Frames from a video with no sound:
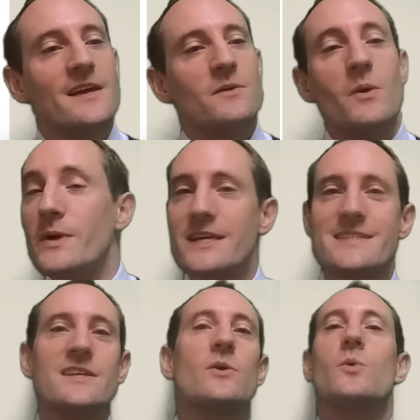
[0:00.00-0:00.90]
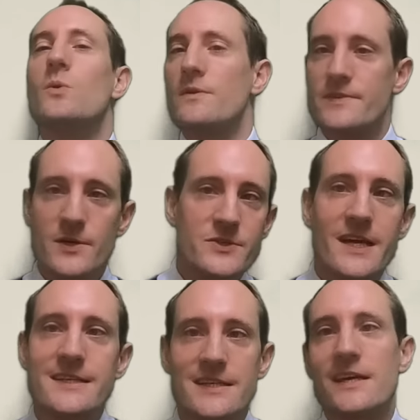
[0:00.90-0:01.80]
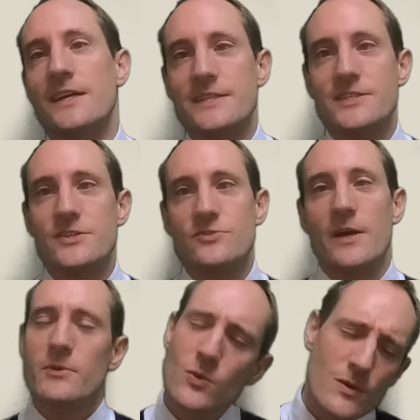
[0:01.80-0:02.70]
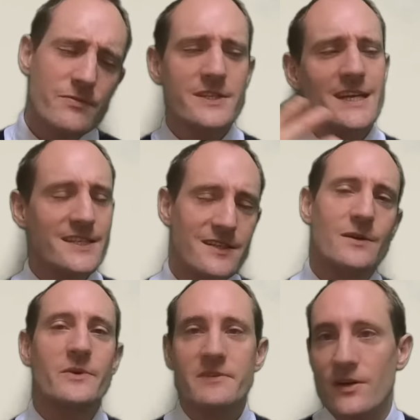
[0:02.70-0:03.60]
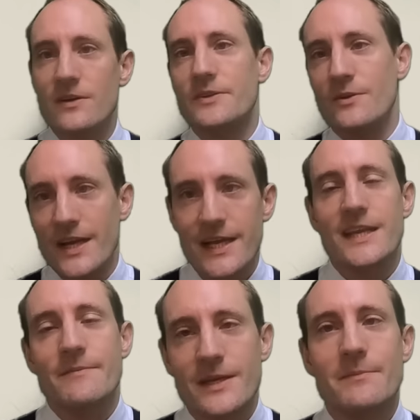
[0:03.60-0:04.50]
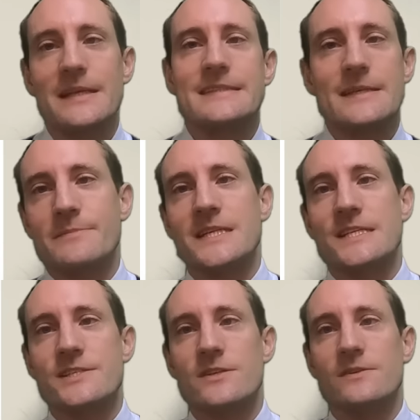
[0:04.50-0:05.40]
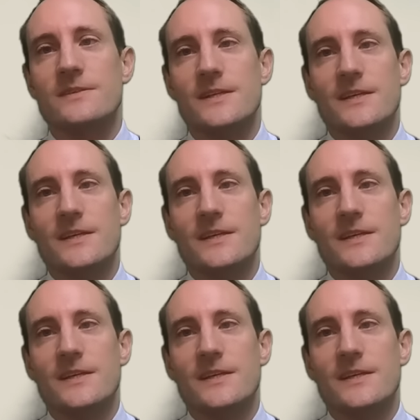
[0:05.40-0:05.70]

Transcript: Well, we consider all of those data that I just described, all of the data that we've got on your academic ability and potential,